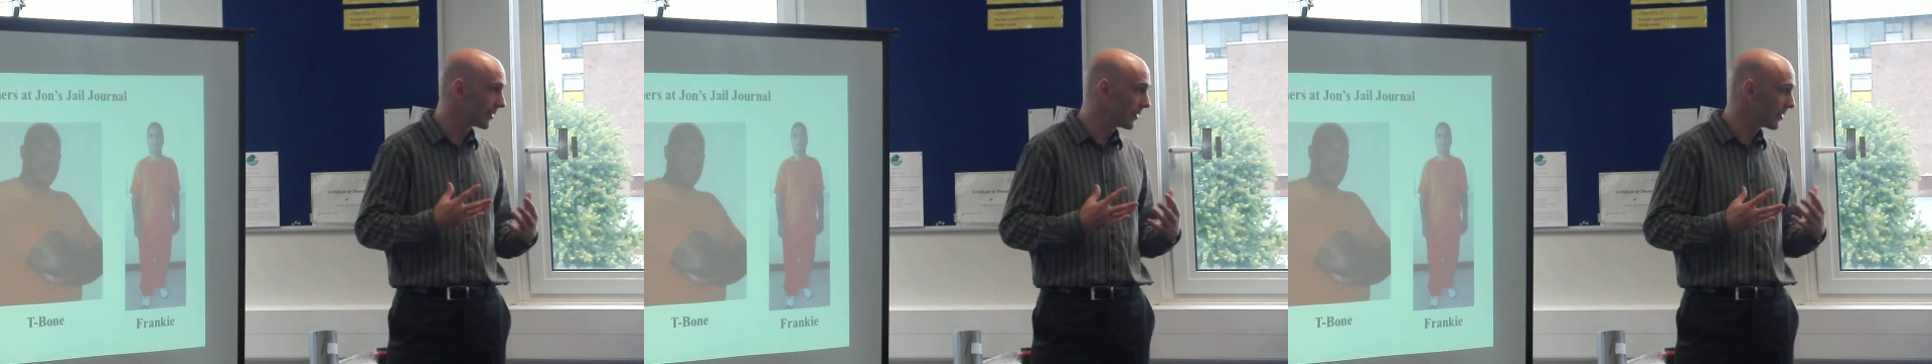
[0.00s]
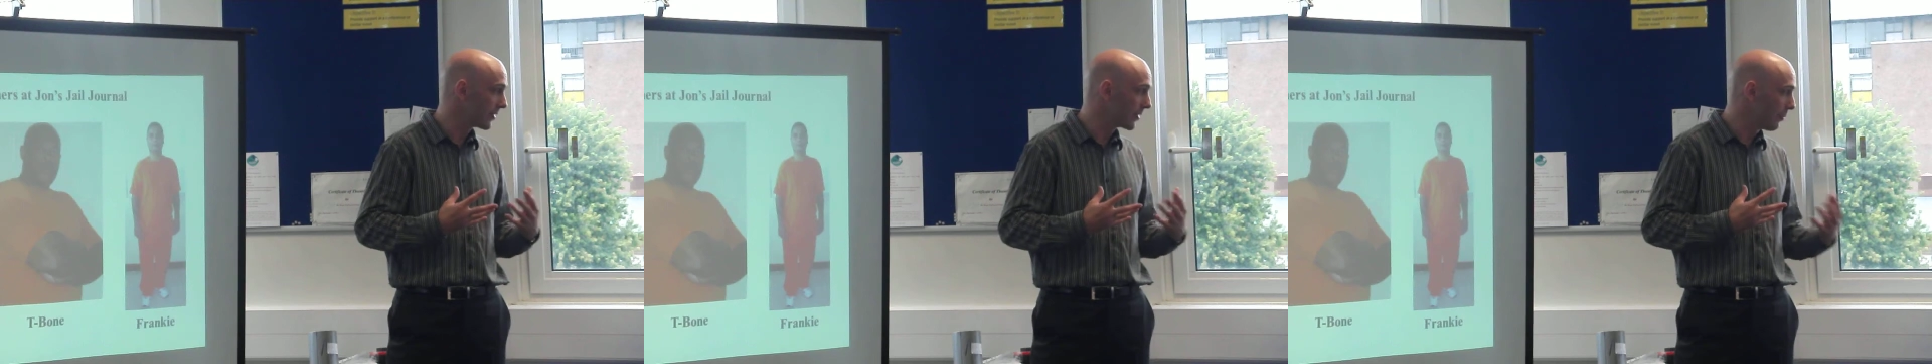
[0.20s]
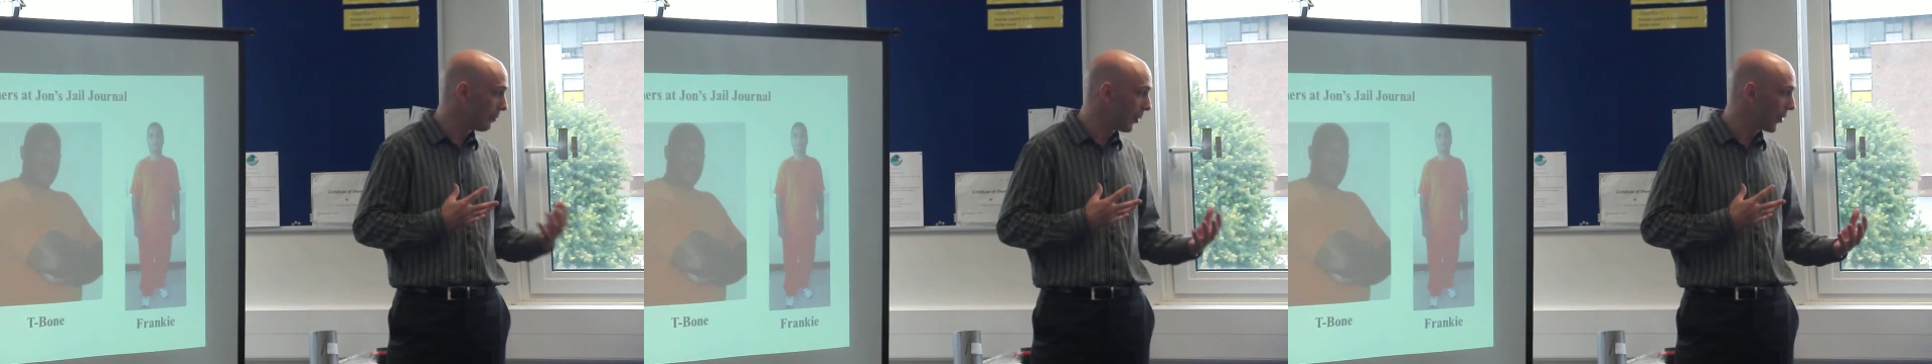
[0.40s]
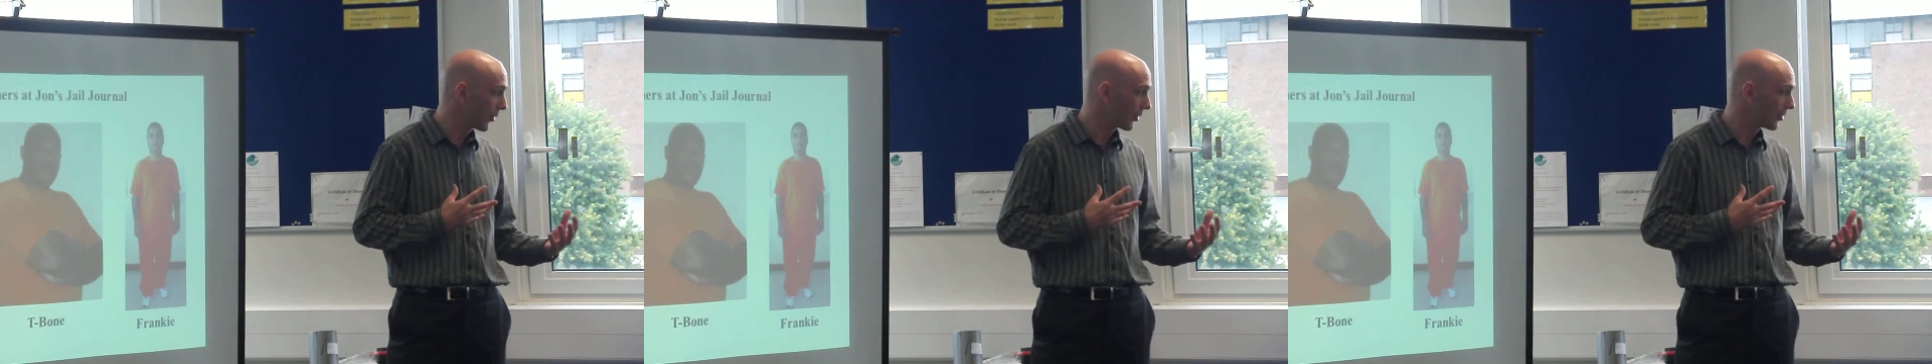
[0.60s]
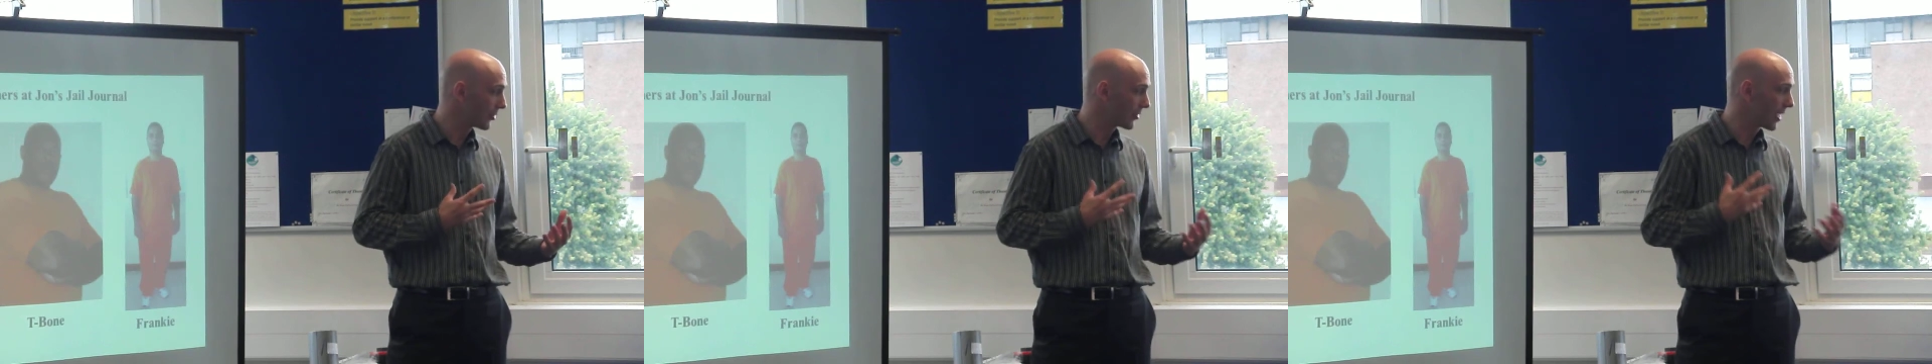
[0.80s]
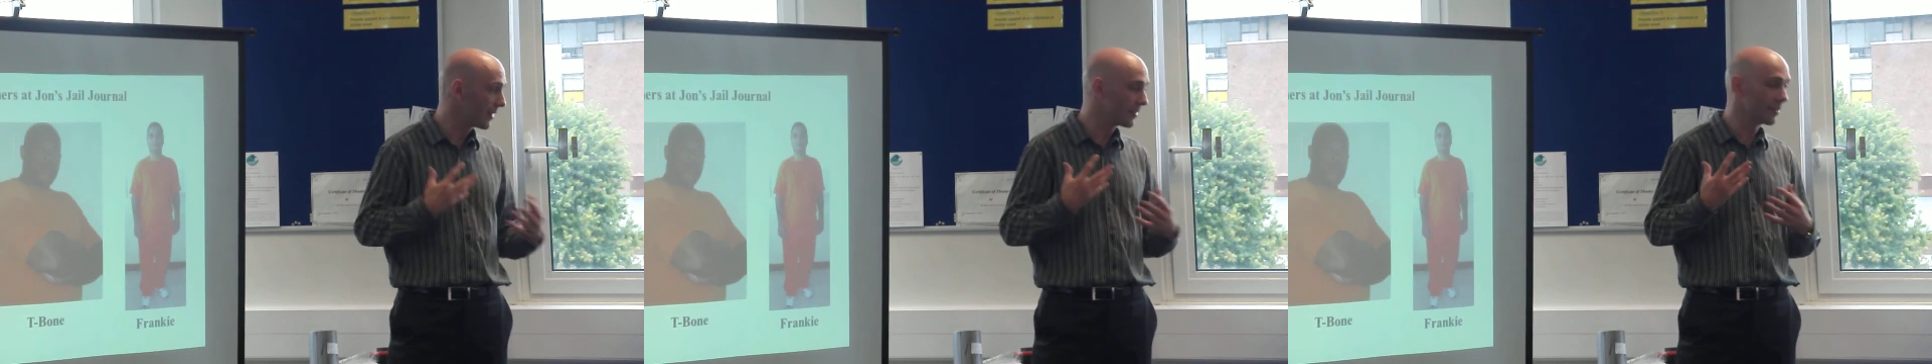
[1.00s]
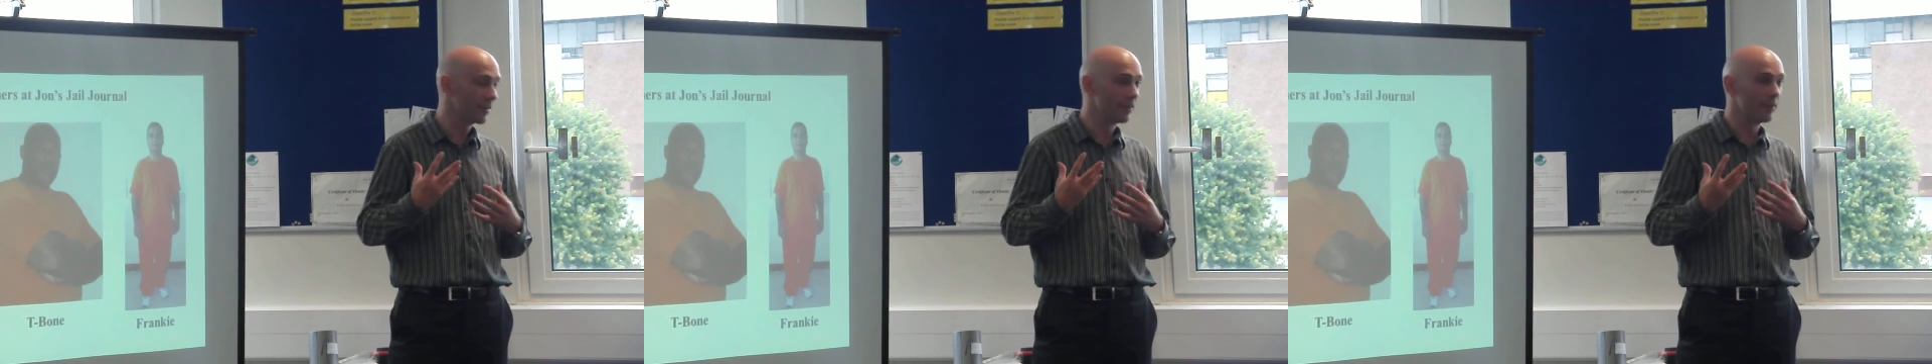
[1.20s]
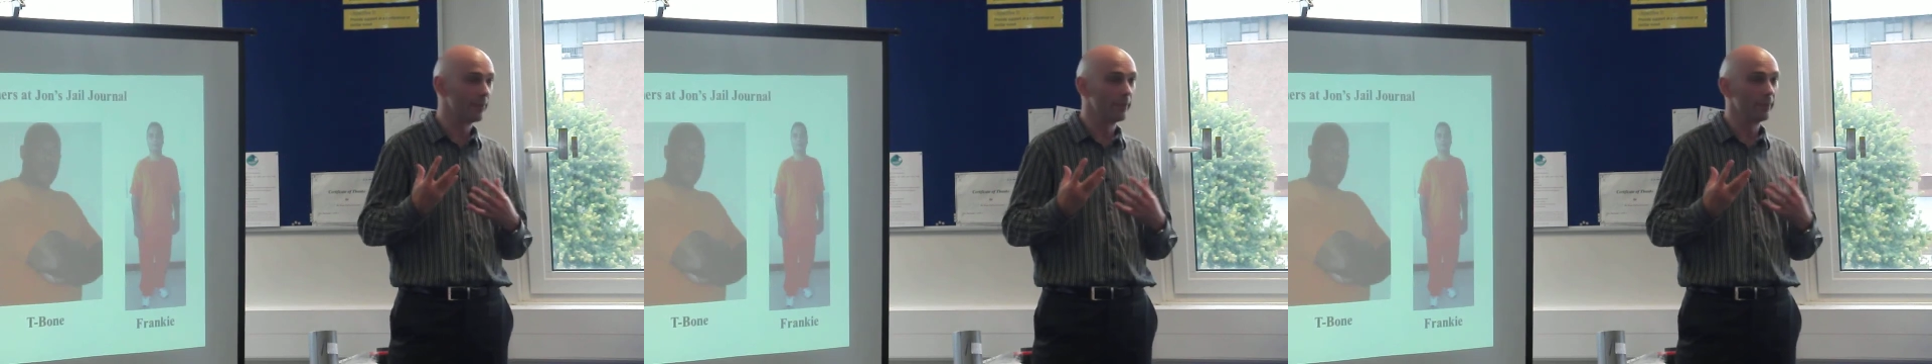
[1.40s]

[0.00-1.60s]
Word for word: to get letters and books sent to